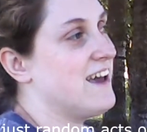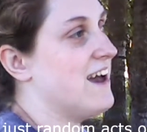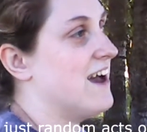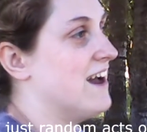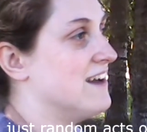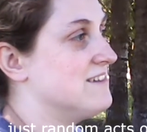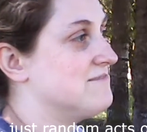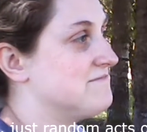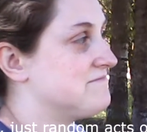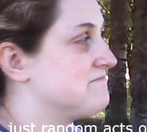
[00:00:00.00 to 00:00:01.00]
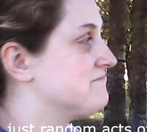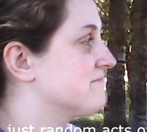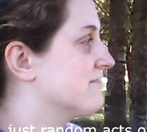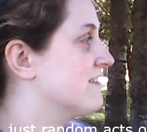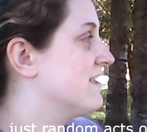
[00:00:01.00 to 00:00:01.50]
uh,
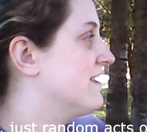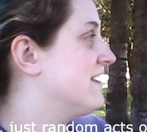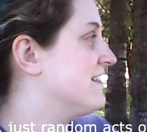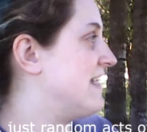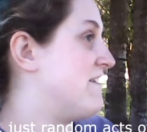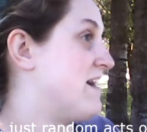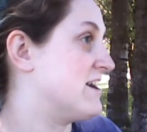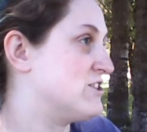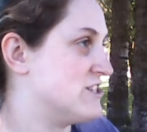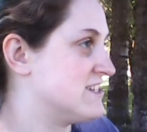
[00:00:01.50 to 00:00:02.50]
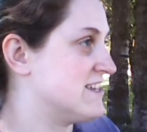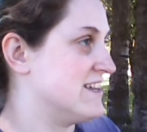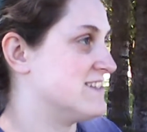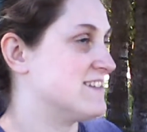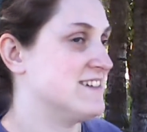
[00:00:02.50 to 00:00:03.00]
live action
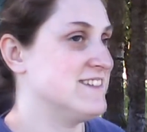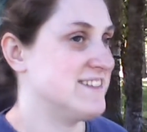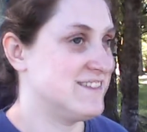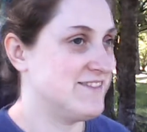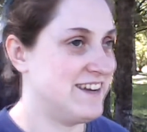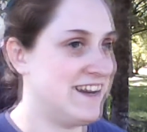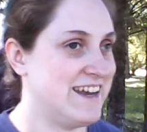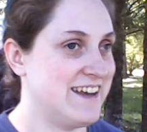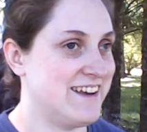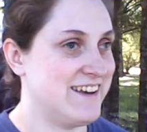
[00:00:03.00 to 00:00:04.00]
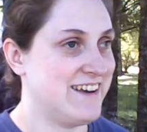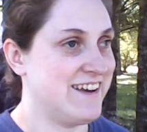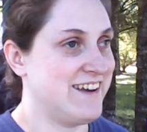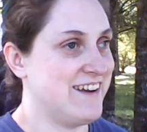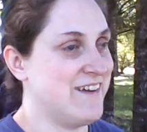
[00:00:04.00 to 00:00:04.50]
skits, because we didn't,
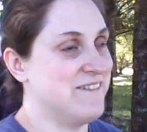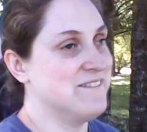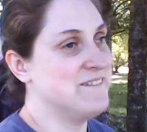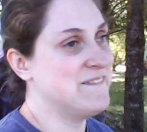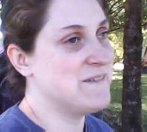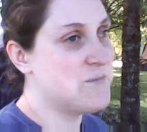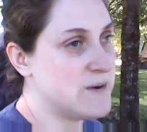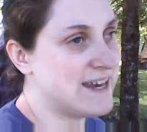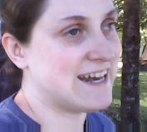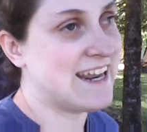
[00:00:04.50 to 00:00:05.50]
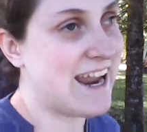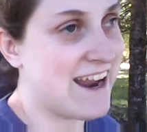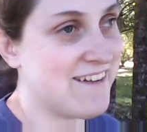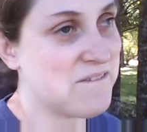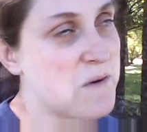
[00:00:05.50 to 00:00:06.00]
you know, we did
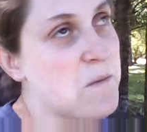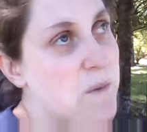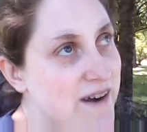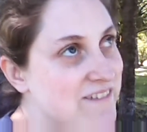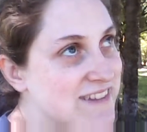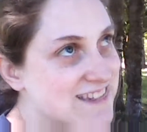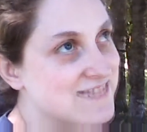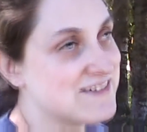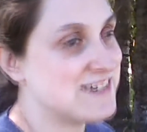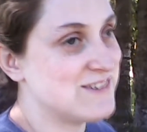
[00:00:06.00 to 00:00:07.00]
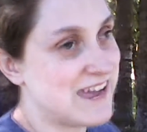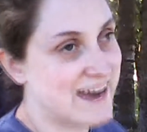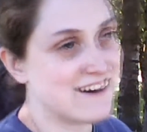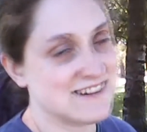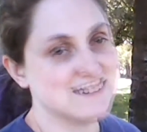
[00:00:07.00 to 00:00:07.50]
well, one of us would do
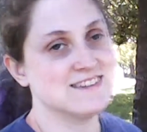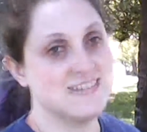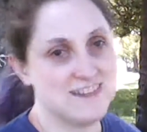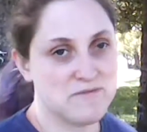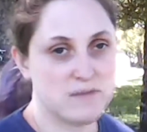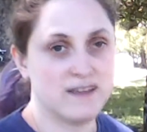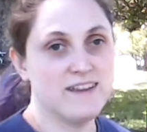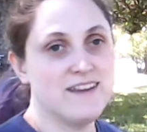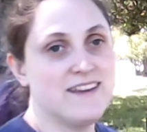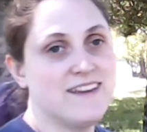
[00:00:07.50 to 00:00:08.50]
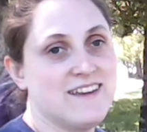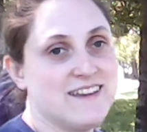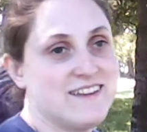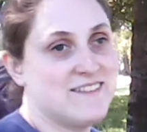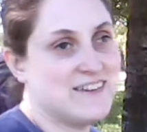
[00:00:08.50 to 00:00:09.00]
characters and stuff, but
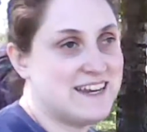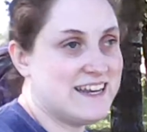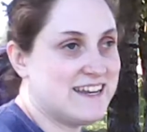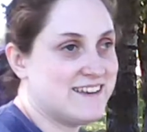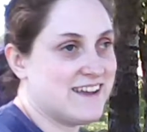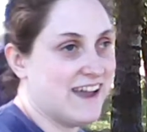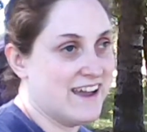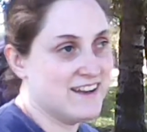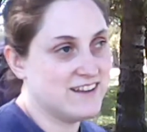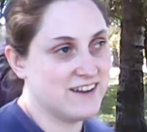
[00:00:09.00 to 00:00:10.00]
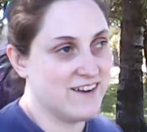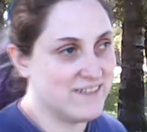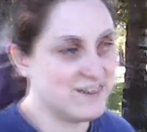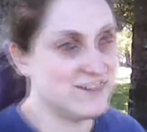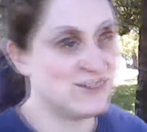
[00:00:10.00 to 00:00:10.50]
we didn't,
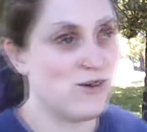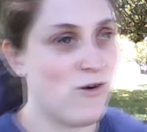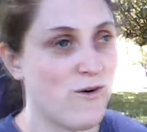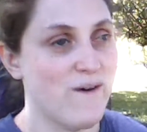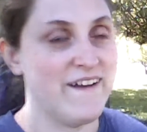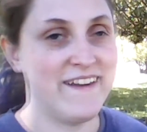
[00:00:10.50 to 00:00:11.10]
do this whole